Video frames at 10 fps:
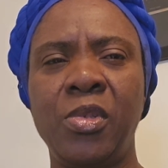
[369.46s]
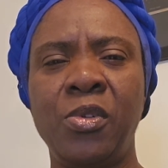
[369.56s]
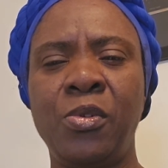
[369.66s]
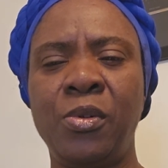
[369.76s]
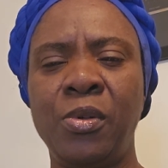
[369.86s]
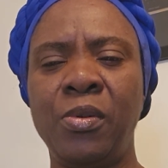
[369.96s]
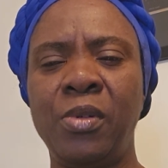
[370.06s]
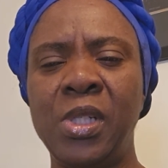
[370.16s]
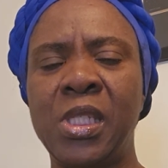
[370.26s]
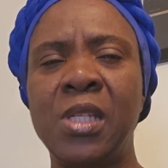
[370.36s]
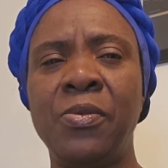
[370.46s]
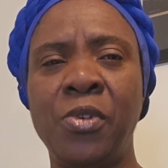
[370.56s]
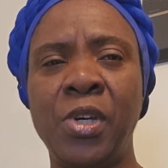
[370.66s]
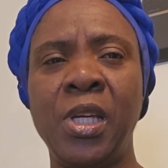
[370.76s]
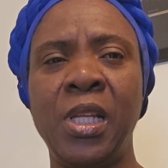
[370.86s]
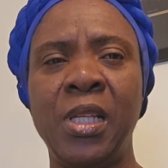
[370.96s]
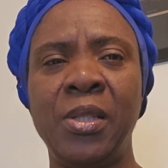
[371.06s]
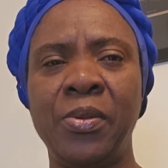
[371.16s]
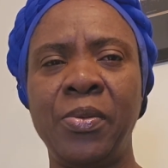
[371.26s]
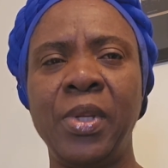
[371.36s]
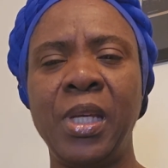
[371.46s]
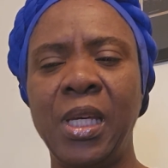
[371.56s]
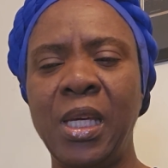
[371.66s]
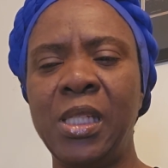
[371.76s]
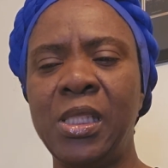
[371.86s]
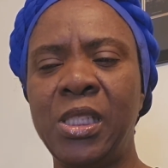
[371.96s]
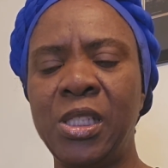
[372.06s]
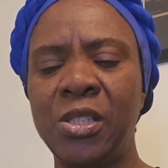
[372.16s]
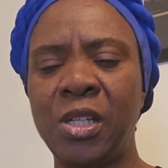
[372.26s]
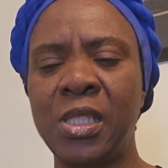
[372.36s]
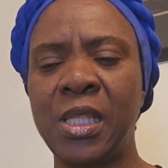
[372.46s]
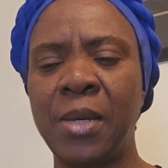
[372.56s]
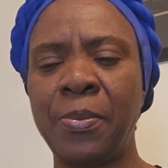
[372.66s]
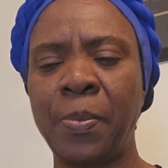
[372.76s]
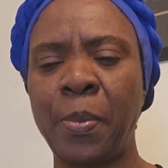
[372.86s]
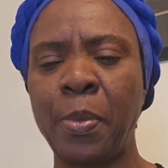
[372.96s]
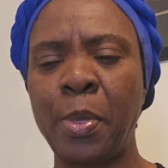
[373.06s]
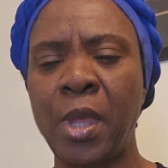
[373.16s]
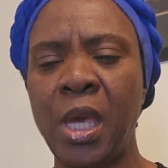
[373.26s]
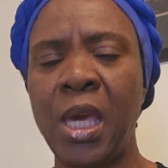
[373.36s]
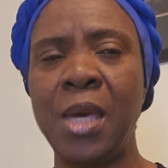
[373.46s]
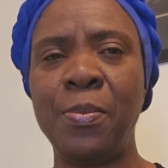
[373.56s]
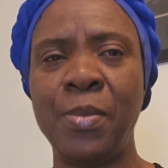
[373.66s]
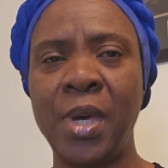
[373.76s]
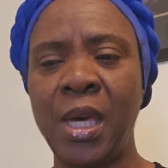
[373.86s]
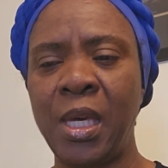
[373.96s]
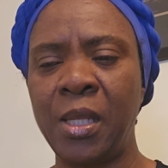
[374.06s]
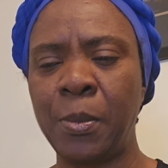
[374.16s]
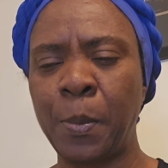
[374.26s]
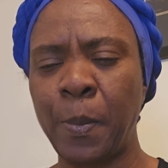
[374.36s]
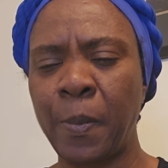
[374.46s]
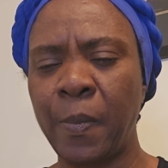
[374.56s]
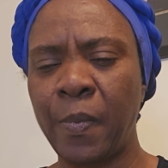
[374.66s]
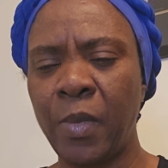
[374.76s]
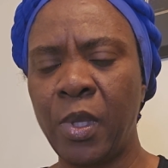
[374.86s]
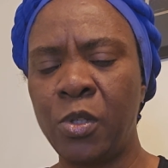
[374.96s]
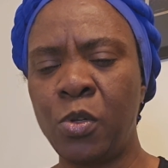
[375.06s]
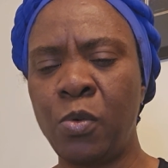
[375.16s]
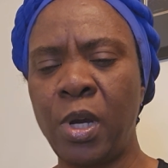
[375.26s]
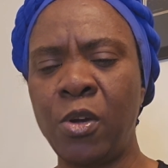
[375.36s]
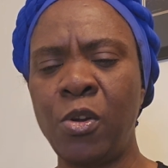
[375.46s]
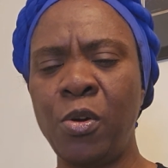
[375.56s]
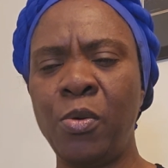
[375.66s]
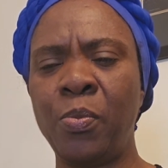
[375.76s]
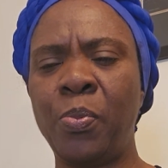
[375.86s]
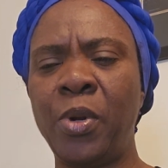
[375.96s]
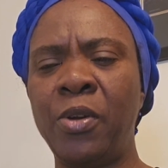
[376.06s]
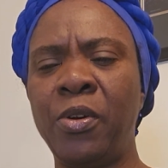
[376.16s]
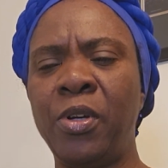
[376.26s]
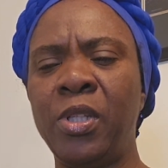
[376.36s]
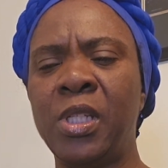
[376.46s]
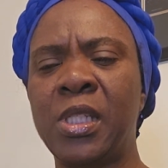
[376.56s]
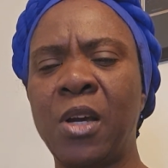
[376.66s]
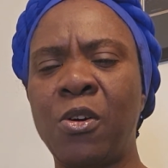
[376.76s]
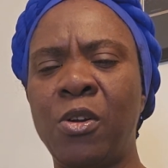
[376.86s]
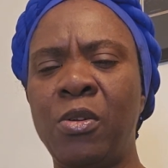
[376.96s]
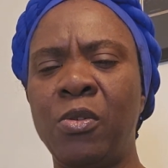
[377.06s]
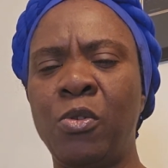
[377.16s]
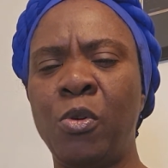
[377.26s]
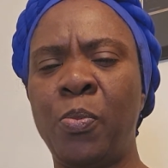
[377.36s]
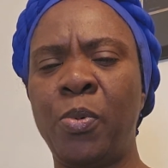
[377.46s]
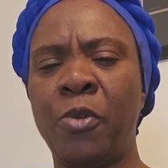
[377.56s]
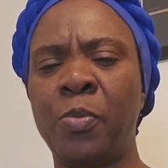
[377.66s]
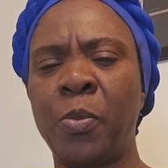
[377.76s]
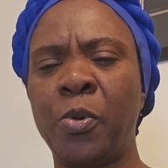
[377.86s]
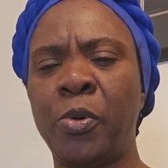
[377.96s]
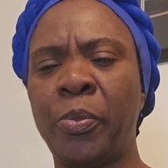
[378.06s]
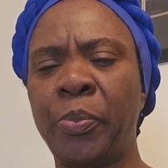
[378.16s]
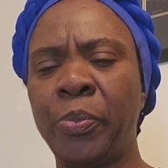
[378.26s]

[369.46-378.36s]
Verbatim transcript: So receive your healing in Jesus' name. Amen. So we are going to pray the second group of people